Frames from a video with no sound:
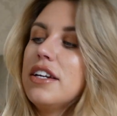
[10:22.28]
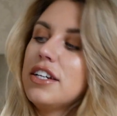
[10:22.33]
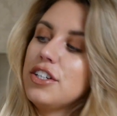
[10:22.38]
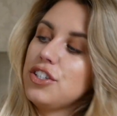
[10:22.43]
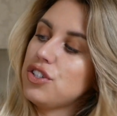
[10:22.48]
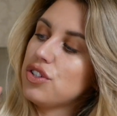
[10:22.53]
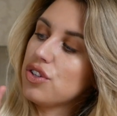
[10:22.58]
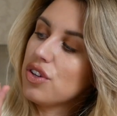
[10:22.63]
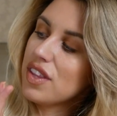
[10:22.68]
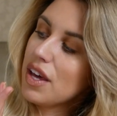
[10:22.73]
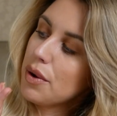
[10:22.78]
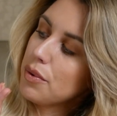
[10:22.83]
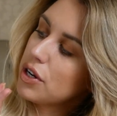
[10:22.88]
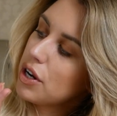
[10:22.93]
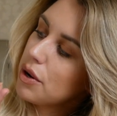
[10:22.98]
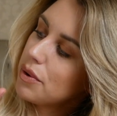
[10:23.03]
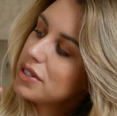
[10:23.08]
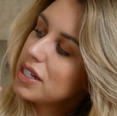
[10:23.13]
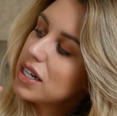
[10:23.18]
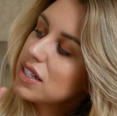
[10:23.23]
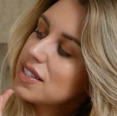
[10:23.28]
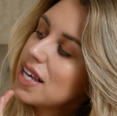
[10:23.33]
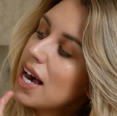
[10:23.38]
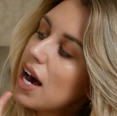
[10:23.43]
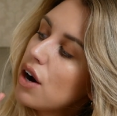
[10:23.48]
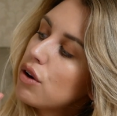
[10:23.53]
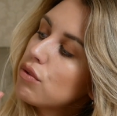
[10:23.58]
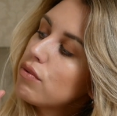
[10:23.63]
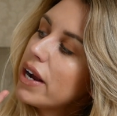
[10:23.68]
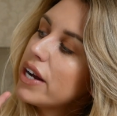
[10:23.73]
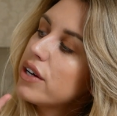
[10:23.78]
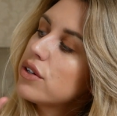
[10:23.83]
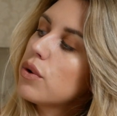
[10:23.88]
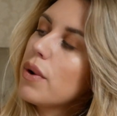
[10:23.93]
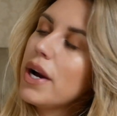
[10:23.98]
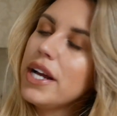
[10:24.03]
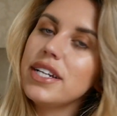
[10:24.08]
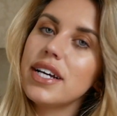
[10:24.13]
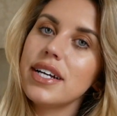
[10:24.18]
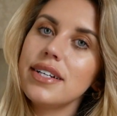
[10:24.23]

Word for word: And I just thought that would go on our towel rail quite